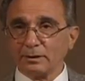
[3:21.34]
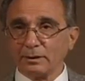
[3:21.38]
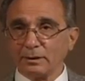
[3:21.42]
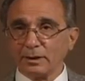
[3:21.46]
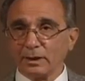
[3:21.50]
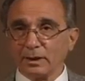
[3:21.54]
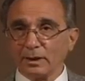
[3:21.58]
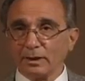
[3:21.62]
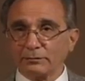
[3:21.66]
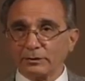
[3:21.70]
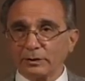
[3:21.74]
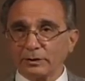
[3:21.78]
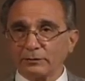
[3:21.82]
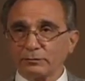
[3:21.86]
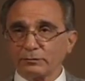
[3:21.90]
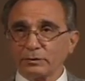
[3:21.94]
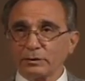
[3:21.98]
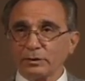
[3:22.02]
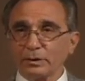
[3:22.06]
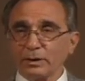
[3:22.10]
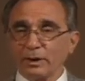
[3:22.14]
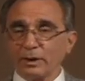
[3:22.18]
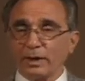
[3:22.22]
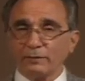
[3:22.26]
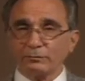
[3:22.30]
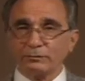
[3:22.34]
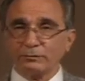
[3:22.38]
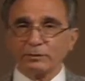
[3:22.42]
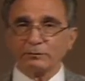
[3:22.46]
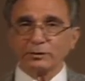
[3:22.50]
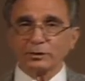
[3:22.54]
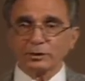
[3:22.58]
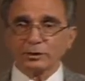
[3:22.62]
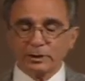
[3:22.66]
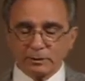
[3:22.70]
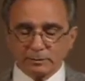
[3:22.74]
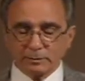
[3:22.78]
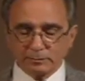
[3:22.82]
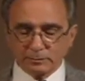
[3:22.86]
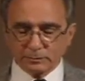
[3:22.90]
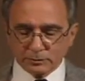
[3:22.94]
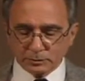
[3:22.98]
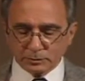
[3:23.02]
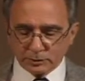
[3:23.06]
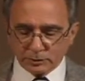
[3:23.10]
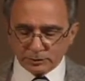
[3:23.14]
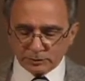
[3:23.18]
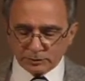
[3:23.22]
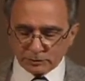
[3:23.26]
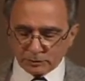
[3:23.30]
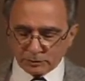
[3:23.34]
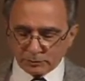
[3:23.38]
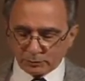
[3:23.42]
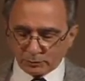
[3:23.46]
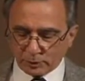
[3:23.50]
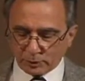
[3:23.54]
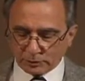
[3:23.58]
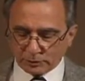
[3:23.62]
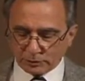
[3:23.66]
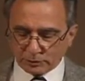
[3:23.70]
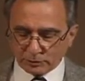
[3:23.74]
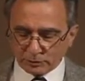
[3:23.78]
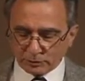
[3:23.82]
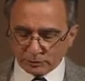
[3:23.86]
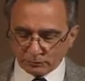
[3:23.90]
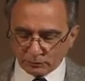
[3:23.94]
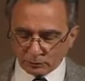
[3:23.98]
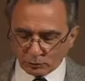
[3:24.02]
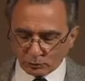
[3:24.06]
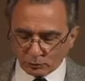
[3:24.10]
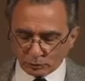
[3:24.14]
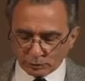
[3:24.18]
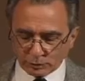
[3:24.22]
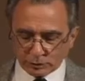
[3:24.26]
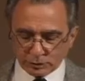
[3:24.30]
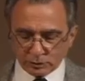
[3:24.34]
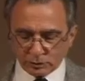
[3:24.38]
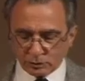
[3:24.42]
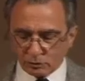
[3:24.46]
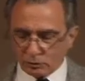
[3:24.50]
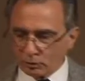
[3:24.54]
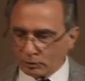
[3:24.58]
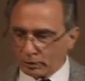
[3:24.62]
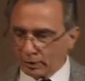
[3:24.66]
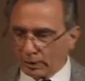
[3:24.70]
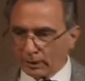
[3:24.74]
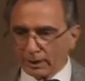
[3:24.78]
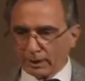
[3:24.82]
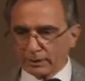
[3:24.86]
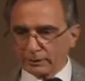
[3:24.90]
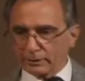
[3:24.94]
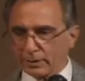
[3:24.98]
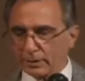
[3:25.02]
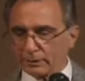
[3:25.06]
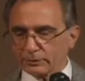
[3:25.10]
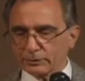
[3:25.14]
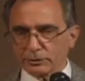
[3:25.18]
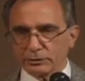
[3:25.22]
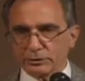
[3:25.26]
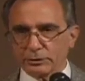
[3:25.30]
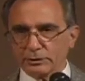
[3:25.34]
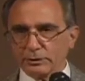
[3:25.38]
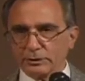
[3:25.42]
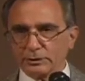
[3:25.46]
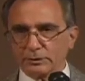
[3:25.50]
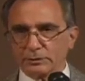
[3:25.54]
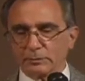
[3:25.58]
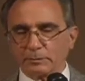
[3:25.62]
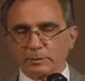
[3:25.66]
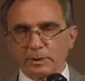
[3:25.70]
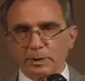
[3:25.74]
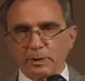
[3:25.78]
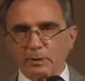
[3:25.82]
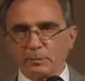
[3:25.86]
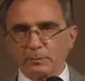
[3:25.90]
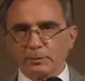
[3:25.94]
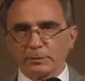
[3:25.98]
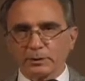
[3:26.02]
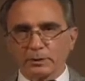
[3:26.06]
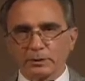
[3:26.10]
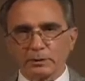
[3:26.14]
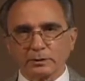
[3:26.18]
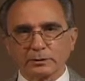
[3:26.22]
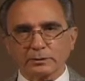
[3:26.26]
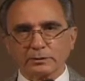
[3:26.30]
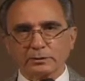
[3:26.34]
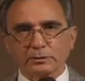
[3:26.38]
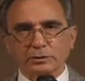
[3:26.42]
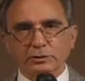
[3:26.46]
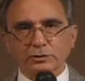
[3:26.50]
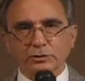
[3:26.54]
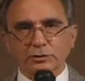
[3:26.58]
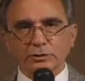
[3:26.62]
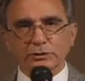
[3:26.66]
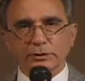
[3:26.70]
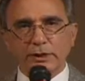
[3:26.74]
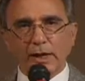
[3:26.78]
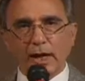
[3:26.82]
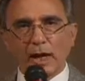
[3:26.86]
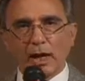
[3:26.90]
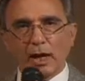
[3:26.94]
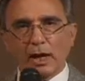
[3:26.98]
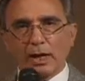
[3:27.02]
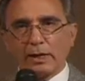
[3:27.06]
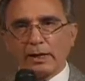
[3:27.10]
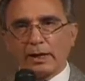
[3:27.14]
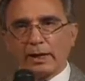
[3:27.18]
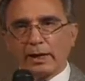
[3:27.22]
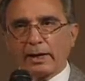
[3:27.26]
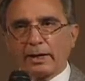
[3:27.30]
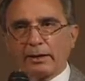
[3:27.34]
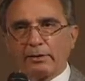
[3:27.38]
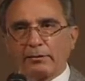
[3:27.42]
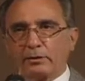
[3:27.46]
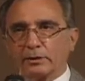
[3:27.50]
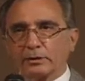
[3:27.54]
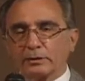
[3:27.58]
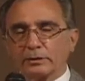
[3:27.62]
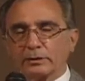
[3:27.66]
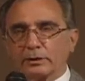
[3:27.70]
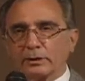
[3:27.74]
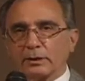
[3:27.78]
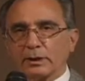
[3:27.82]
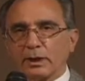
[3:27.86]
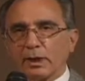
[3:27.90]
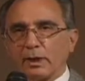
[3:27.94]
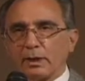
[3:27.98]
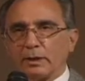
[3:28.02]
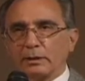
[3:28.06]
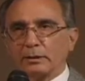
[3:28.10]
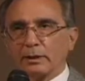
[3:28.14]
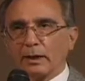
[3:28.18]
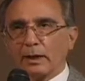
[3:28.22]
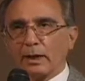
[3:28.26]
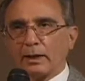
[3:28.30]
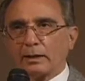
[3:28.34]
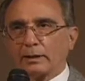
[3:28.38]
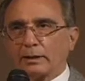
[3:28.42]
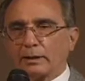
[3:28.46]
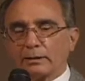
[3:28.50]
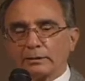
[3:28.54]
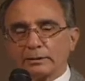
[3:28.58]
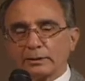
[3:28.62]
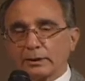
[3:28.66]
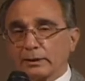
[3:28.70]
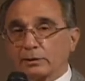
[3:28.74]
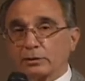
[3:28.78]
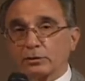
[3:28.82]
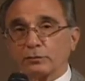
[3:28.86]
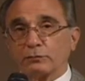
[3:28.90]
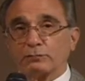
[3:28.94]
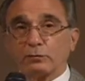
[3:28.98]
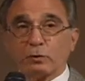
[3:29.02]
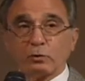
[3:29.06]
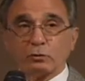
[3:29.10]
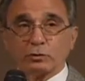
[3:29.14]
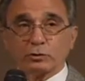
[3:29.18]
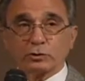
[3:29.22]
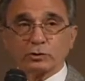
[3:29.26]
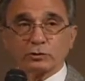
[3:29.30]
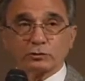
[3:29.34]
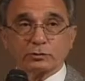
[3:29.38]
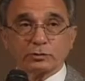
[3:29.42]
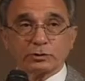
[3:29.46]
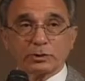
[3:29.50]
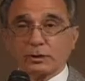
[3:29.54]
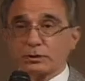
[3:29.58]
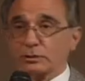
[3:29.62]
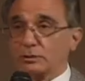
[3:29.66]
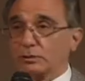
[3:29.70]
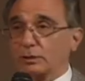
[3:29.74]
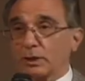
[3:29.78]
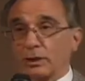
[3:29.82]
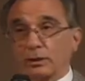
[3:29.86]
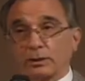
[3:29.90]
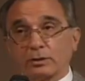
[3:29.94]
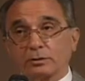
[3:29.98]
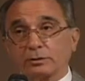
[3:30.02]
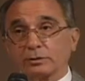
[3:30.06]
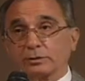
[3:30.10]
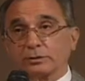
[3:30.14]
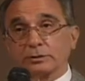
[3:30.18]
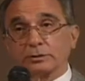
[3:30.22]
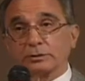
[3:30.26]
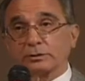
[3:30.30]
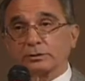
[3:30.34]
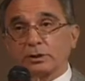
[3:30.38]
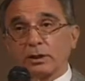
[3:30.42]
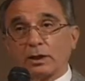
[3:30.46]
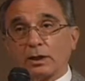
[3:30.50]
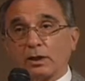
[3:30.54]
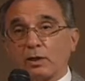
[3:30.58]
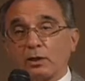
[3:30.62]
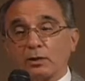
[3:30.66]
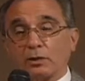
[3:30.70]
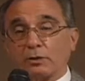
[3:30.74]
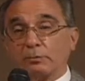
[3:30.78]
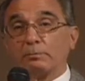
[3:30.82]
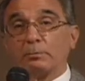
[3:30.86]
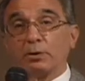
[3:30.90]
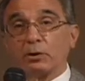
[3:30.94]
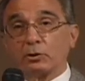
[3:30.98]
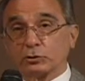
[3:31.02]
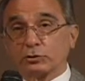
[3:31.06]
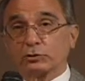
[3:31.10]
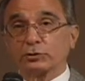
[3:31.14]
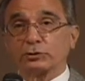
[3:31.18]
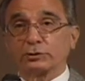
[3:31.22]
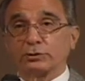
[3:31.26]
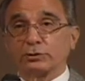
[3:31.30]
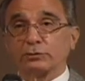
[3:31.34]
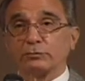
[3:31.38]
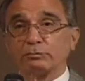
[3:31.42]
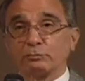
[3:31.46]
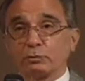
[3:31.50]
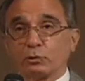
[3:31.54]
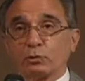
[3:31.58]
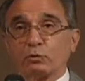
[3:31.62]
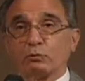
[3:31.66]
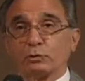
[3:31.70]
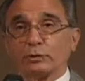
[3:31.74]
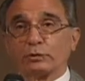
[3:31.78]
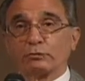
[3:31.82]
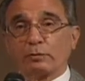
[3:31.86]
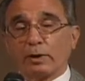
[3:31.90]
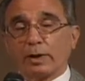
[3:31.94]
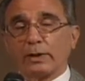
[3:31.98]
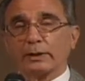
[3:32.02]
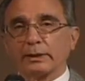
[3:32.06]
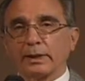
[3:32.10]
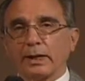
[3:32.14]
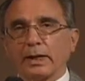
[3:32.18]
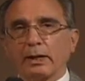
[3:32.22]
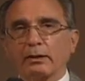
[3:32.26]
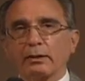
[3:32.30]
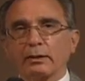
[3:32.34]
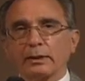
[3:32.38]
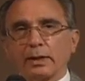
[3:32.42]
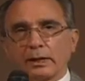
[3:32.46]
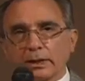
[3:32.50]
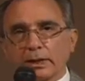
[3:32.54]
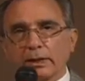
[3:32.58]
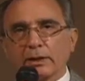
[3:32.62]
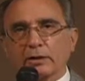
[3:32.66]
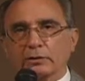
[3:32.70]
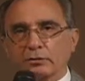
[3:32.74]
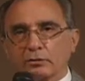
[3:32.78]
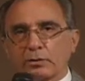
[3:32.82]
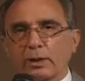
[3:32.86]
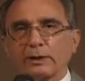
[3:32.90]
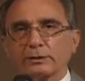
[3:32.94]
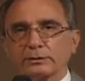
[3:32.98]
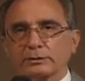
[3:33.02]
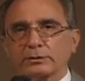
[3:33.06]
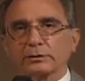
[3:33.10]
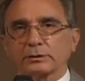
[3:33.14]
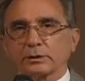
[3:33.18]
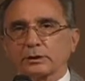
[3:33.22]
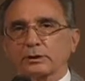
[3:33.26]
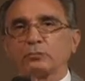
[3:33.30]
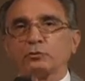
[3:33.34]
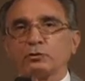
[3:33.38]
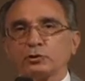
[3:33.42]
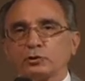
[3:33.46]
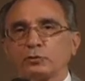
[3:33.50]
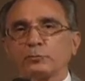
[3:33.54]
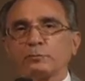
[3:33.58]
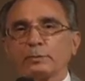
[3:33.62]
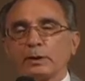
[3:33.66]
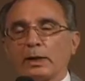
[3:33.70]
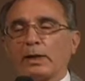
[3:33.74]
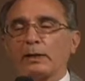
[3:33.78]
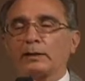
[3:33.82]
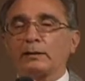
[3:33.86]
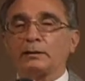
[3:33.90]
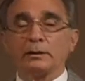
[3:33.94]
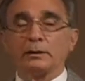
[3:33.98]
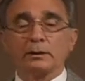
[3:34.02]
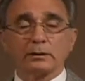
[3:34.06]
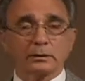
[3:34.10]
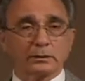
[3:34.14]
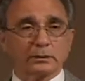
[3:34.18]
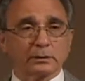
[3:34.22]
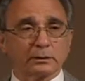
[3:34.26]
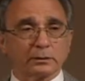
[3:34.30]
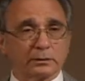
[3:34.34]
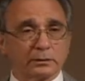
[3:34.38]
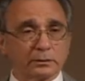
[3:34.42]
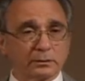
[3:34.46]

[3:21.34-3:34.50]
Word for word: Have you ever have you ever come to, into the presence of the Lord and said, Lord, I, I just need some help here, and it's just this area that I'd like you to focus your attention on it because there's a, an emergency brewing right now, and I got a crisis. Would you and nothing,